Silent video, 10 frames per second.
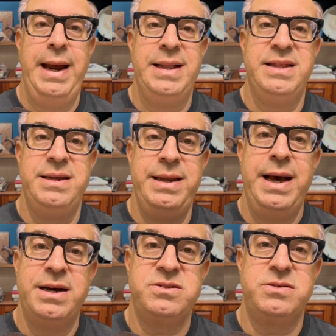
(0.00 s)
And then
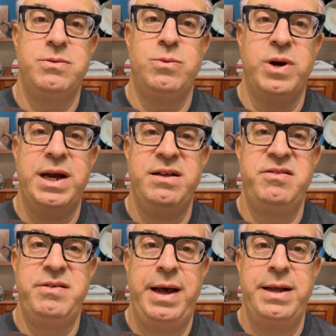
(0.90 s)
next, we're going to
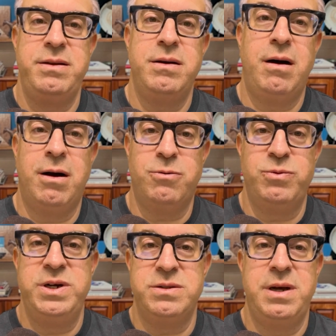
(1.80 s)
set our
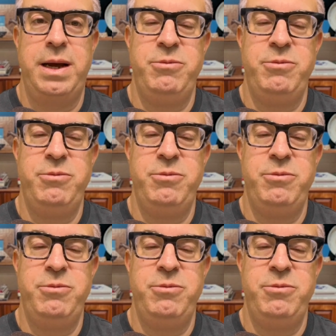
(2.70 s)
real-time